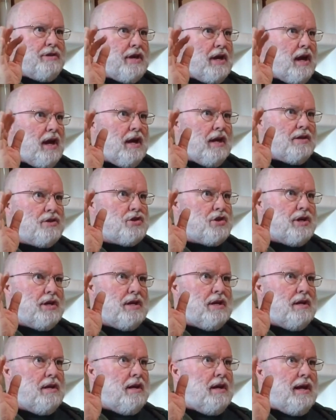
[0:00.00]
theology
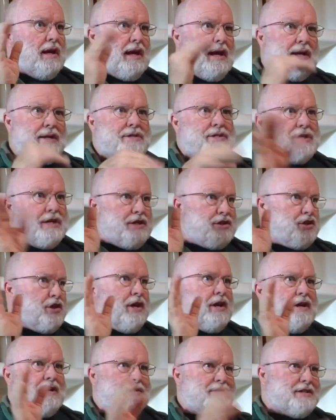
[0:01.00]
mm-hmm. and
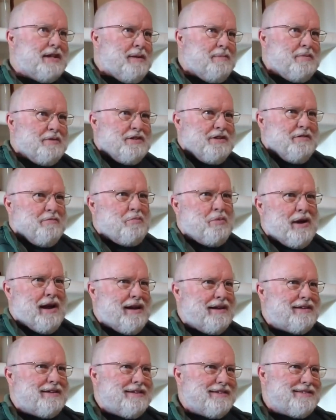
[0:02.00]
teaching contemplative
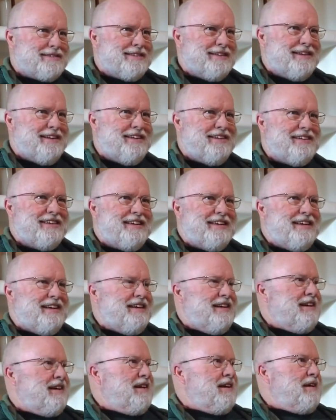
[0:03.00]
practice, you know, mm-hmm.
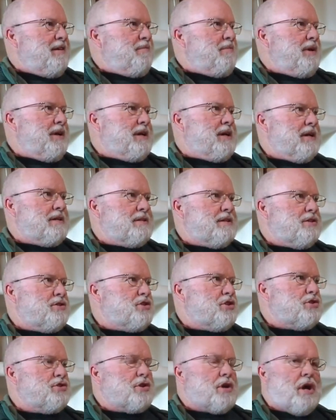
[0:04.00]
because
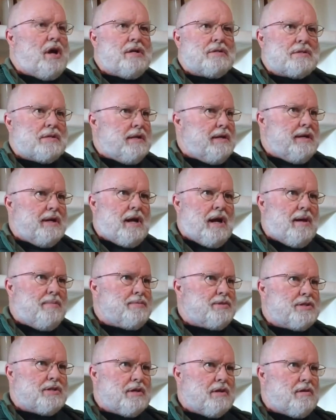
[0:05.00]
it's just constantly an
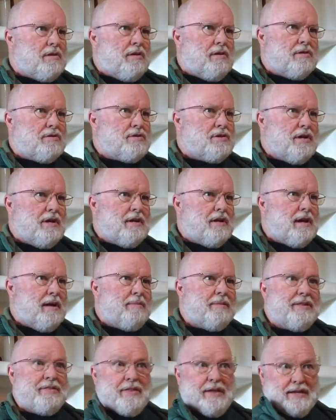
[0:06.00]
obstacle to, I
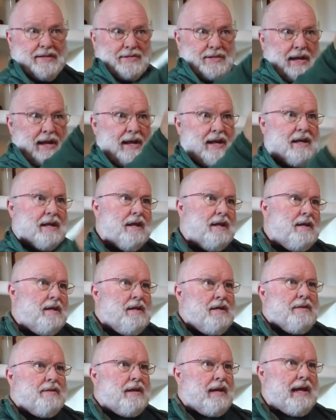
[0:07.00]
mean, things like
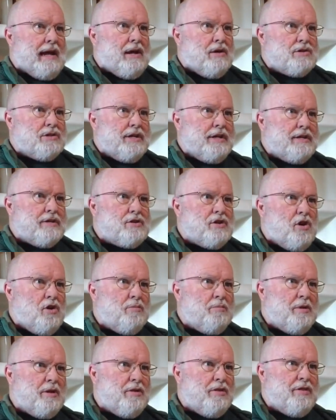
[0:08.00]
the lousy
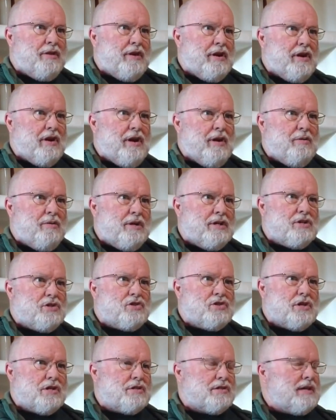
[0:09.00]
atonement theory,
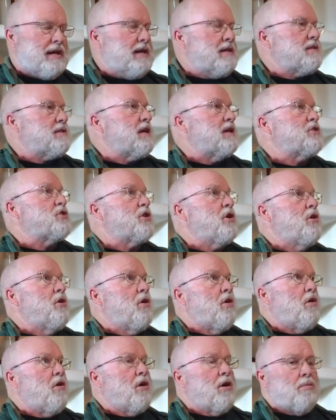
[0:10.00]
which yeah. just has such
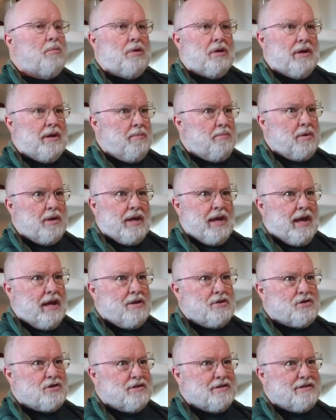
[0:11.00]
horrible
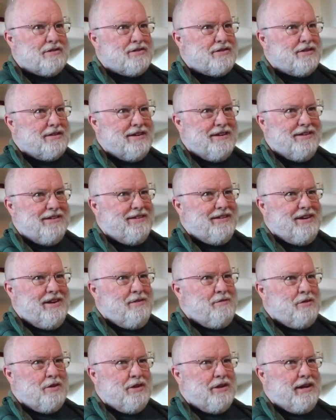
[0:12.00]
implications, you mm-hmm. know,
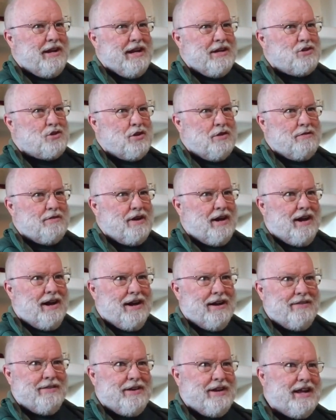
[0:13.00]
for the nature of
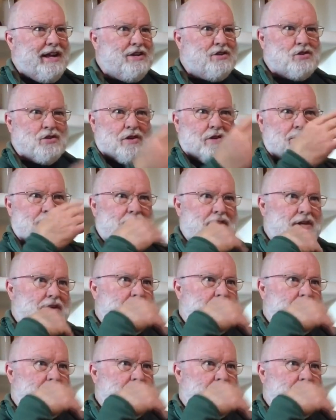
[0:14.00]
God and the nature of